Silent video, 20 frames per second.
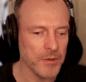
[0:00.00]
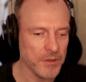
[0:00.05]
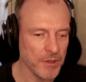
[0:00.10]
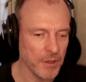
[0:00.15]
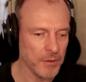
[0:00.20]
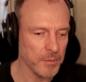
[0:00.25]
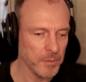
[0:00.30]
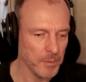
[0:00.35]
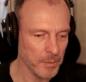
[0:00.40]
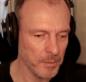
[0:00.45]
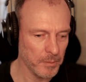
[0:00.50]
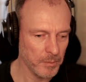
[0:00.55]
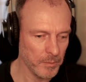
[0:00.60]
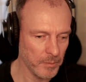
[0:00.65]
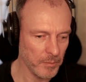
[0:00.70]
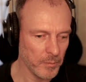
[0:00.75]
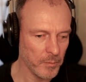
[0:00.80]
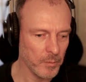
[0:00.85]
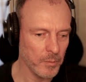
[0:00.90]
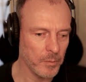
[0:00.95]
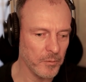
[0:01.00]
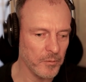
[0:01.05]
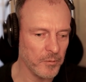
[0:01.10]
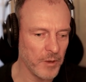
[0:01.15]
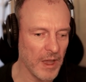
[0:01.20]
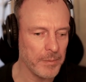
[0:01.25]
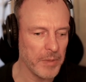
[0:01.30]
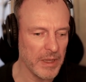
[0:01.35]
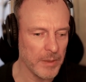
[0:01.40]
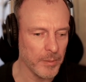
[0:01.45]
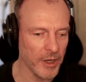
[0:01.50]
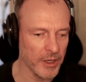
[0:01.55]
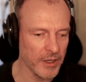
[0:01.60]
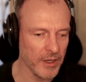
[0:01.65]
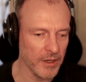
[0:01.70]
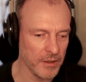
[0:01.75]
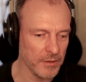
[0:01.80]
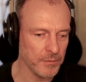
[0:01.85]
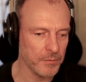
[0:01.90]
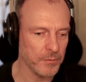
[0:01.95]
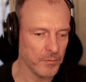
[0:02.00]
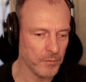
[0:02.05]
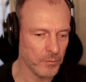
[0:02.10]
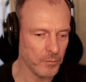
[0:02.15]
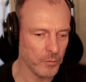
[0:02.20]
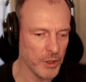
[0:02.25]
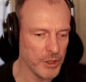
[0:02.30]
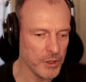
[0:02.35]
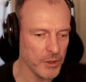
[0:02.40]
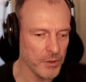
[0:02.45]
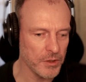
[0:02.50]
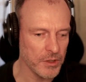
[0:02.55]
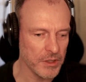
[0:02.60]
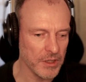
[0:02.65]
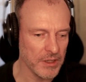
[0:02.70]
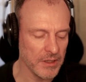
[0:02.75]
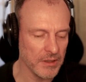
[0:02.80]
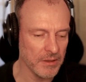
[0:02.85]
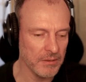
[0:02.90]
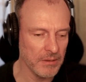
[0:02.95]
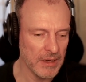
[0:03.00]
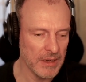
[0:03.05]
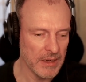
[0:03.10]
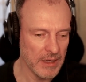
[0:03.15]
So FAPI, by kind of reducing